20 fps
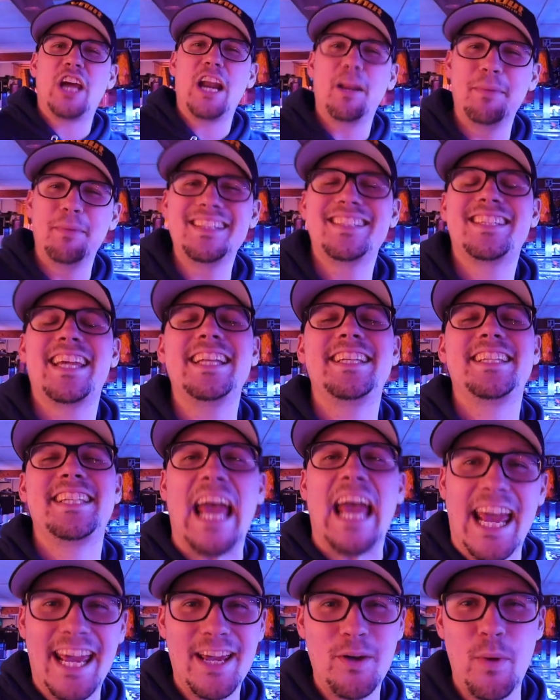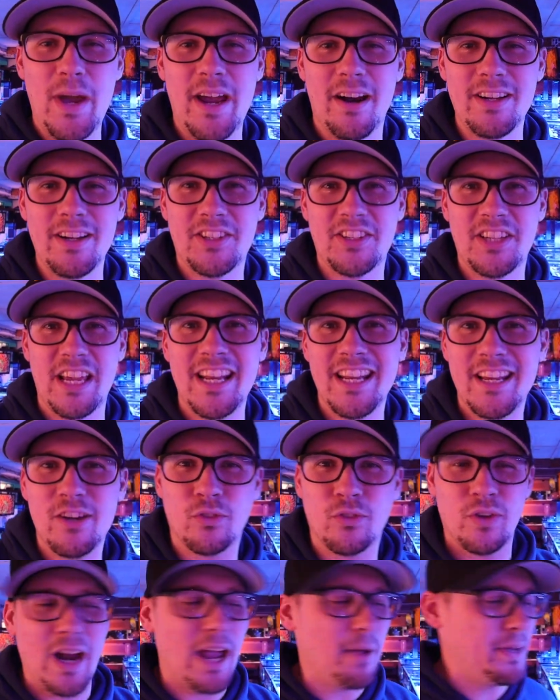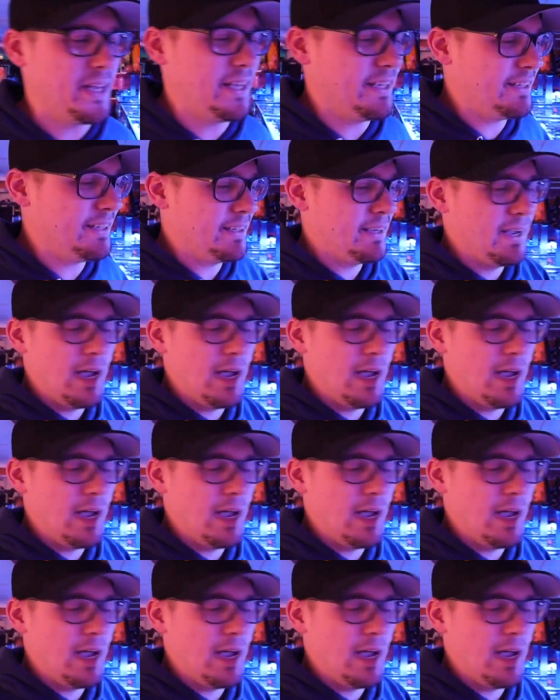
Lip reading: and believed in me and